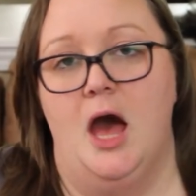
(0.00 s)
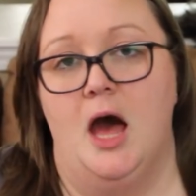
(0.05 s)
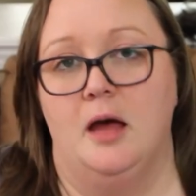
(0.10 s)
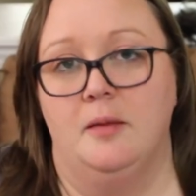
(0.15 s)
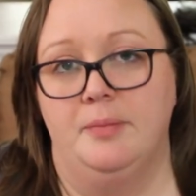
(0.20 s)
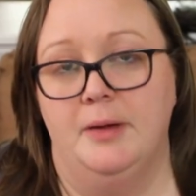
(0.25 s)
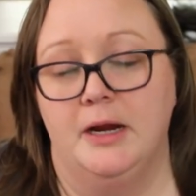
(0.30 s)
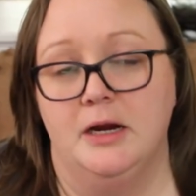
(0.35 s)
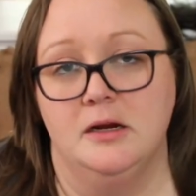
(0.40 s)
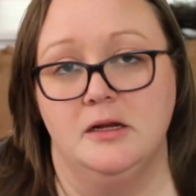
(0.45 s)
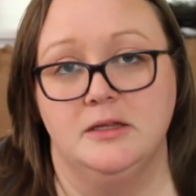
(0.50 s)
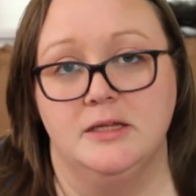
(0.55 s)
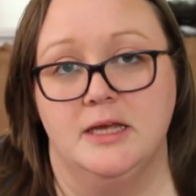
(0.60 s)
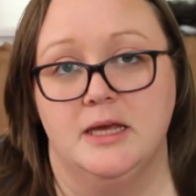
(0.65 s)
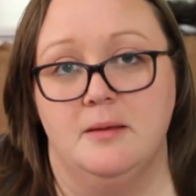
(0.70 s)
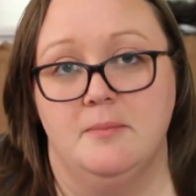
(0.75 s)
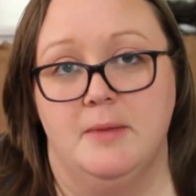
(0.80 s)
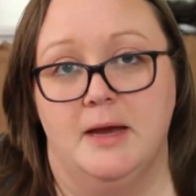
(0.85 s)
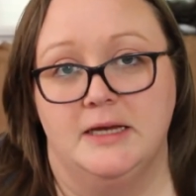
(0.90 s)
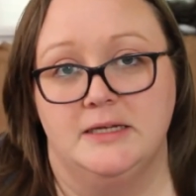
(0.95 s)

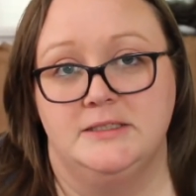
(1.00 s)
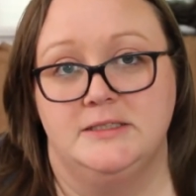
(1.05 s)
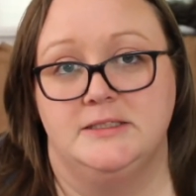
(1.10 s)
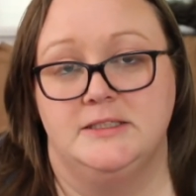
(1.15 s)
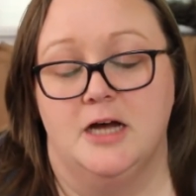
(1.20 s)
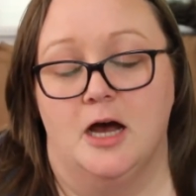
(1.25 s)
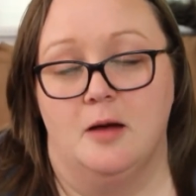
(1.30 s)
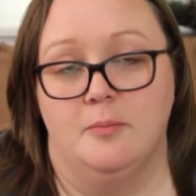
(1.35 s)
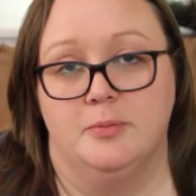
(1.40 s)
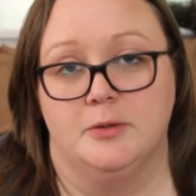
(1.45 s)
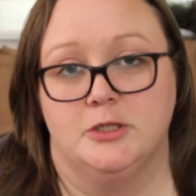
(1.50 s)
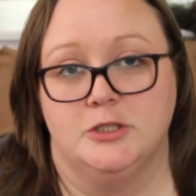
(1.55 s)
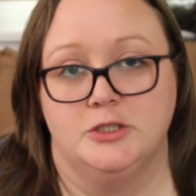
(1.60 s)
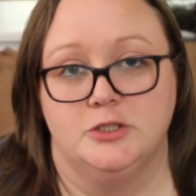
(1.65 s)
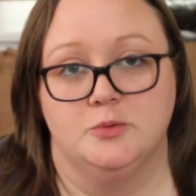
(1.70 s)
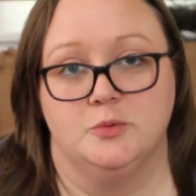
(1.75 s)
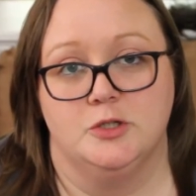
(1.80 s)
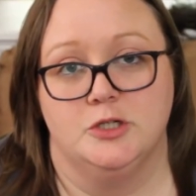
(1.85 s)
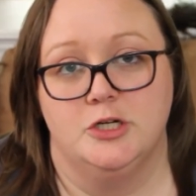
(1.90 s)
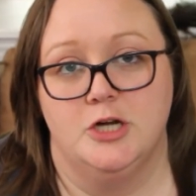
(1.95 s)
Apparently, my
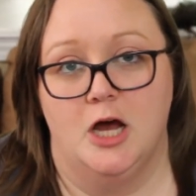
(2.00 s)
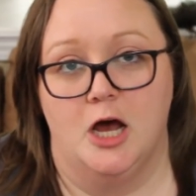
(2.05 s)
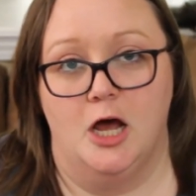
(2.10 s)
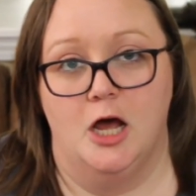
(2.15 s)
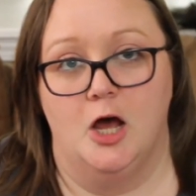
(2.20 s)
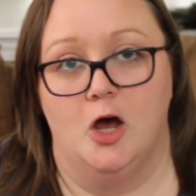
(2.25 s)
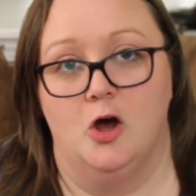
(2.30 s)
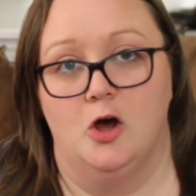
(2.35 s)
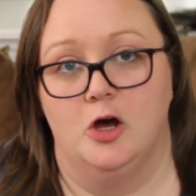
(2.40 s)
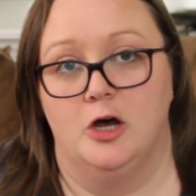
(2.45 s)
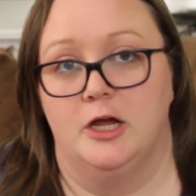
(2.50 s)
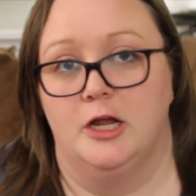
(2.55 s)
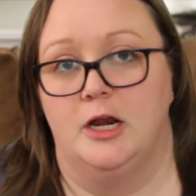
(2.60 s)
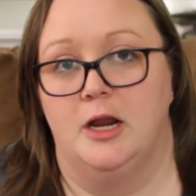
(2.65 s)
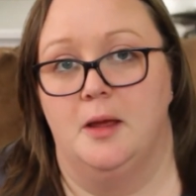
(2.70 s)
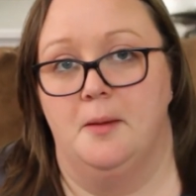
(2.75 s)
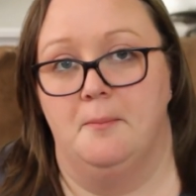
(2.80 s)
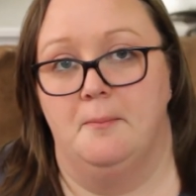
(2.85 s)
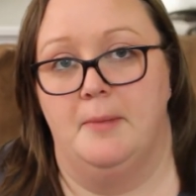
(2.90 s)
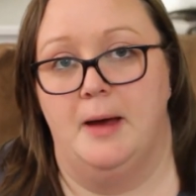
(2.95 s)
stoppers were not
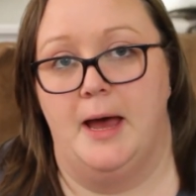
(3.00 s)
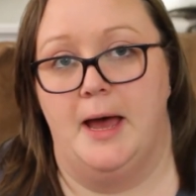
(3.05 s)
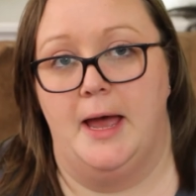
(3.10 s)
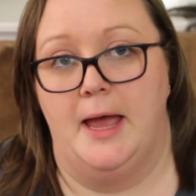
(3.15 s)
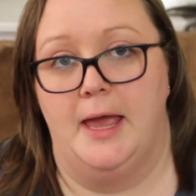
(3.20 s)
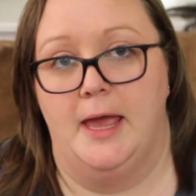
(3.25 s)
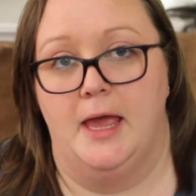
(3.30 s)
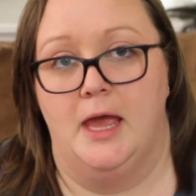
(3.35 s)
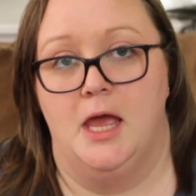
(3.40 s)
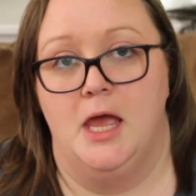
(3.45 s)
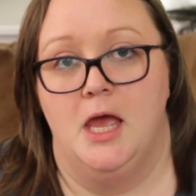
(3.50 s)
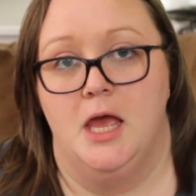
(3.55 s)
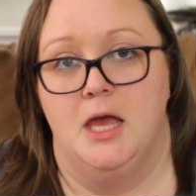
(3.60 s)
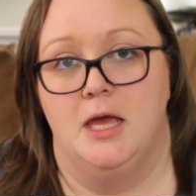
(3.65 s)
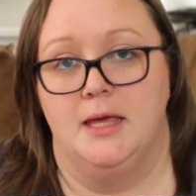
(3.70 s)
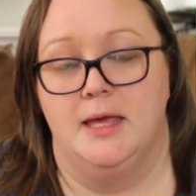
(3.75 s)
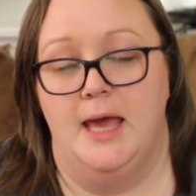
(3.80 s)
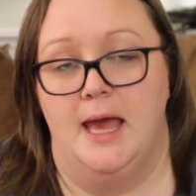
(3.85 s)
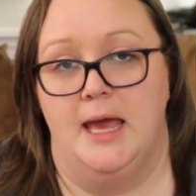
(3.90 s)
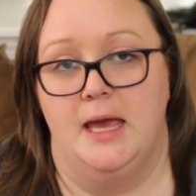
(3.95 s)
on my
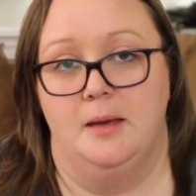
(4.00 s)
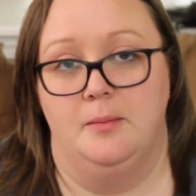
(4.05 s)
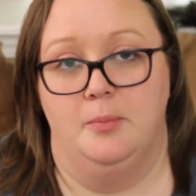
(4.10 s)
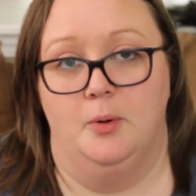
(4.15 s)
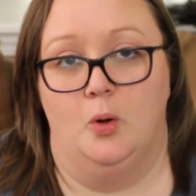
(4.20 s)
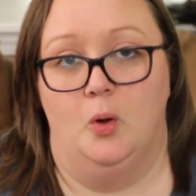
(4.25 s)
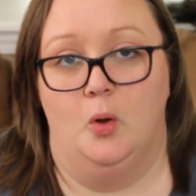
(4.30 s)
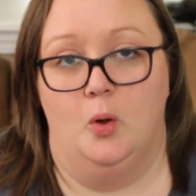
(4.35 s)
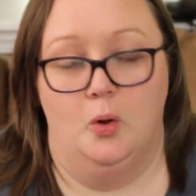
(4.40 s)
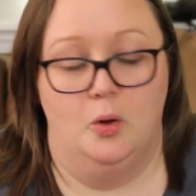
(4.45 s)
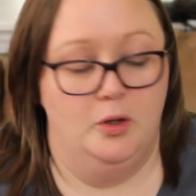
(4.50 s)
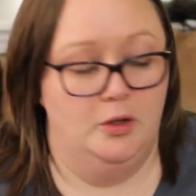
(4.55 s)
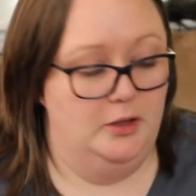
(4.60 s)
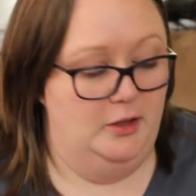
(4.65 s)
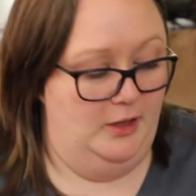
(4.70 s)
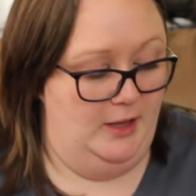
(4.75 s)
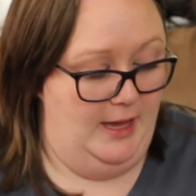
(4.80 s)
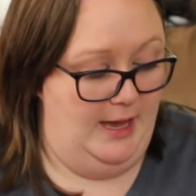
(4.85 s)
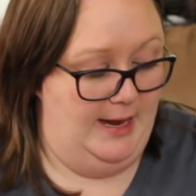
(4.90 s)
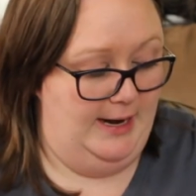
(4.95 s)
cable.
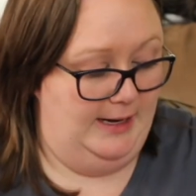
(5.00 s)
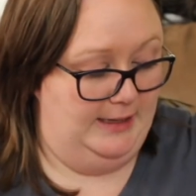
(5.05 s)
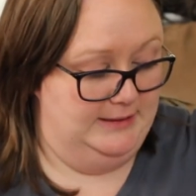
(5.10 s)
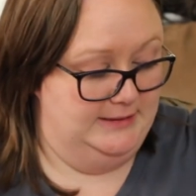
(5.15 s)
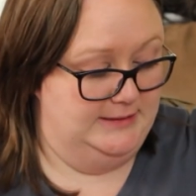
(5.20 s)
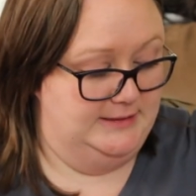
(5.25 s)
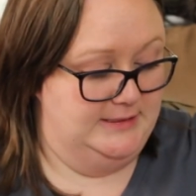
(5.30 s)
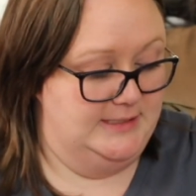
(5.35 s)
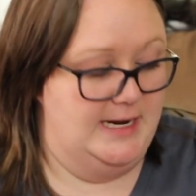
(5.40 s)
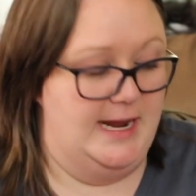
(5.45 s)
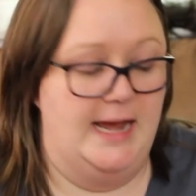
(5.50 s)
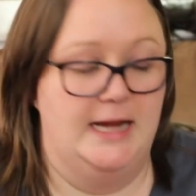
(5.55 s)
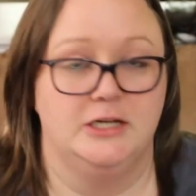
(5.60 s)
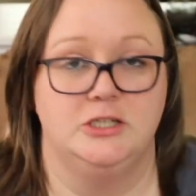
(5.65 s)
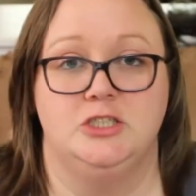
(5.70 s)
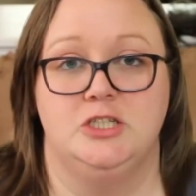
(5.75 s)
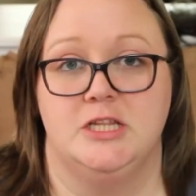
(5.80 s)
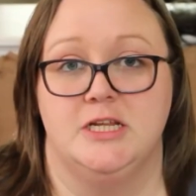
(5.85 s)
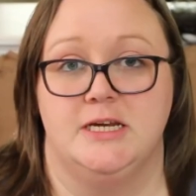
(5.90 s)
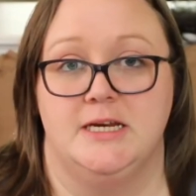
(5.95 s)
And I
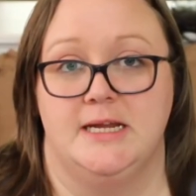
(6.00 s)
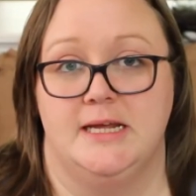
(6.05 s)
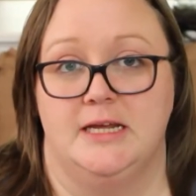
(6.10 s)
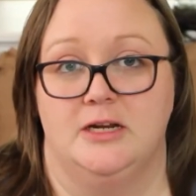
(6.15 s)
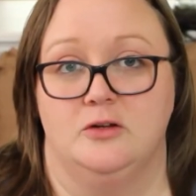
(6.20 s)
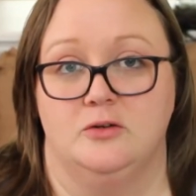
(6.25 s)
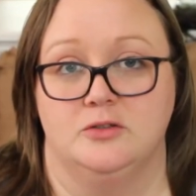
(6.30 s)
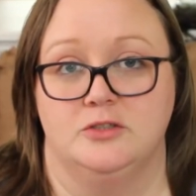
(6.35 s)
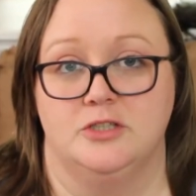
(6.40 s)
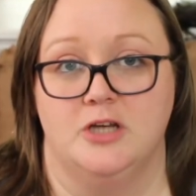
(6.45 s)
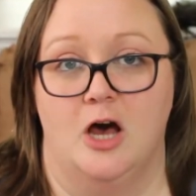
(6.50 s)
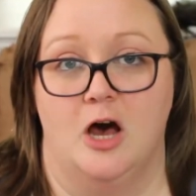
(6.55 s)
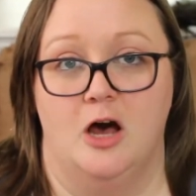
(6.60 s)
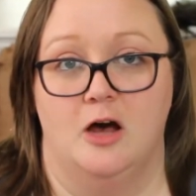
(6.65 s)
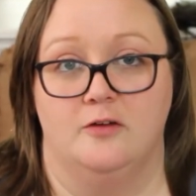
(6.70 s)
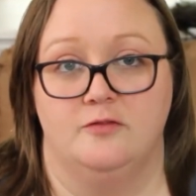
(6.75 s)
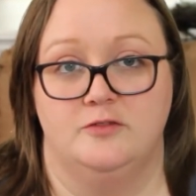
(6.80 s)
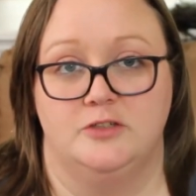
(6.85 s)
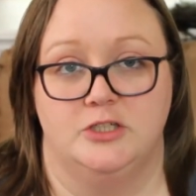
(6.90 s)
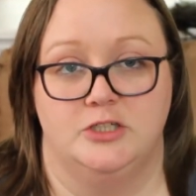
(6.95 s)
snatched the needles
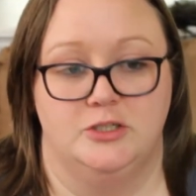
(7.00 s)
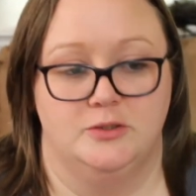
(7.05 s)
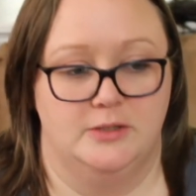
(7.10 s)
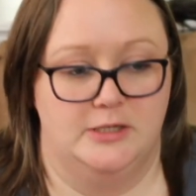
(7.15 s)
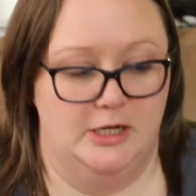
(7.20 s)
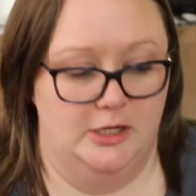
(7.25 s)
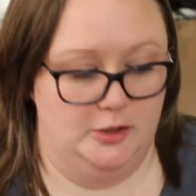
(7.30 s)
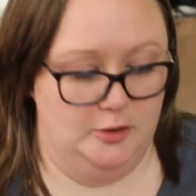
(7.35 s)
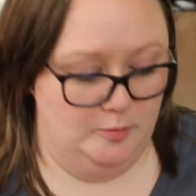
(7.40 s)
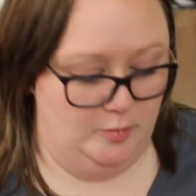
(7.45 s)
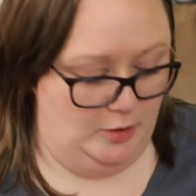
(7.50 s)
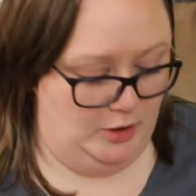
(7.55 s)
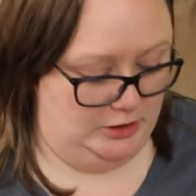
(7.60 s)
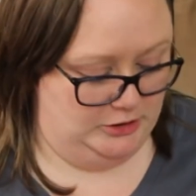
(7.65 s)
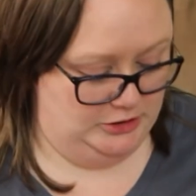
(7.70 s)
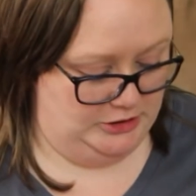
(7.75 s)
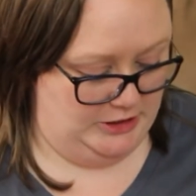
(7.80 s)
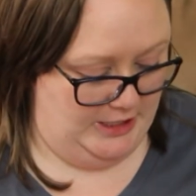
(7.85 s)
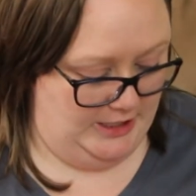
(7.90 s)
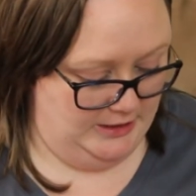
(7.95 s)
off to do another
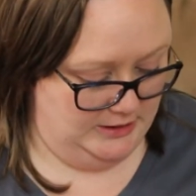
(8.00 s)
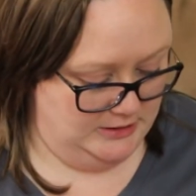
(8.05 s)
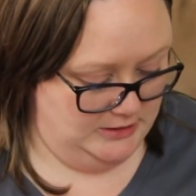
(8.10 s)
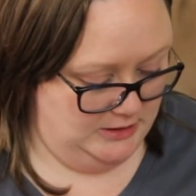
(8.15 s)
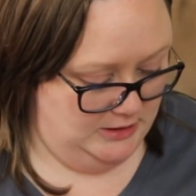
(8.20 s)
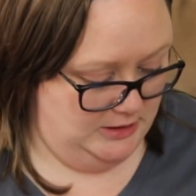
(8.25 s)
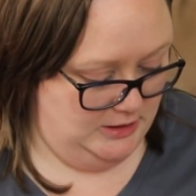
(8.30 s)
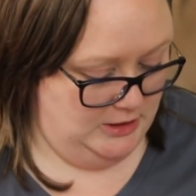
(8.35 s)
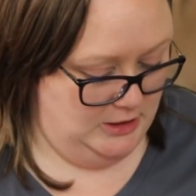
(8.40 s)
project.